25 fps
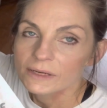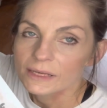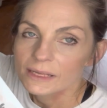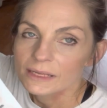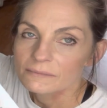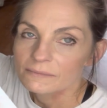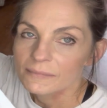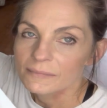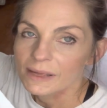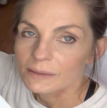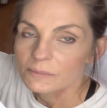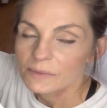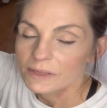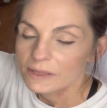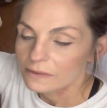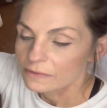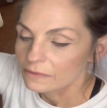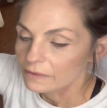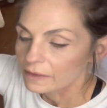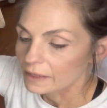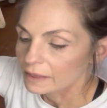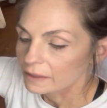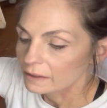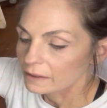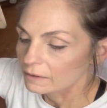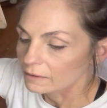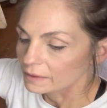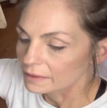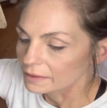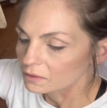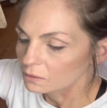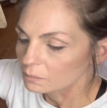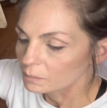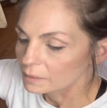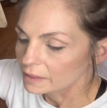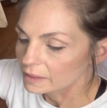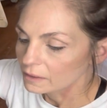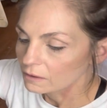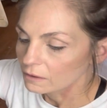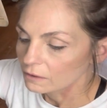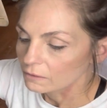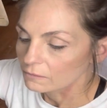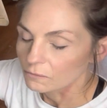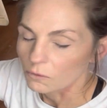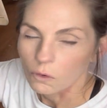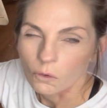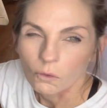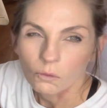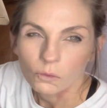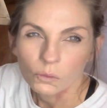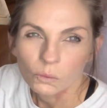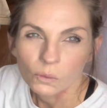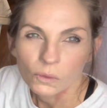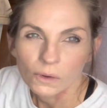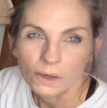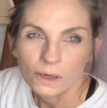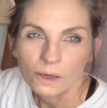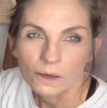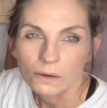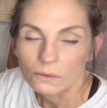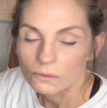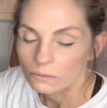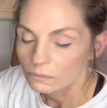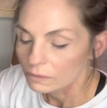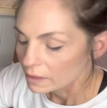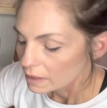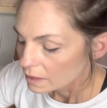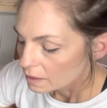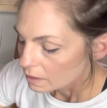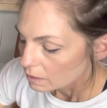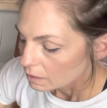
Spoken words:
It made me think a little bit of old world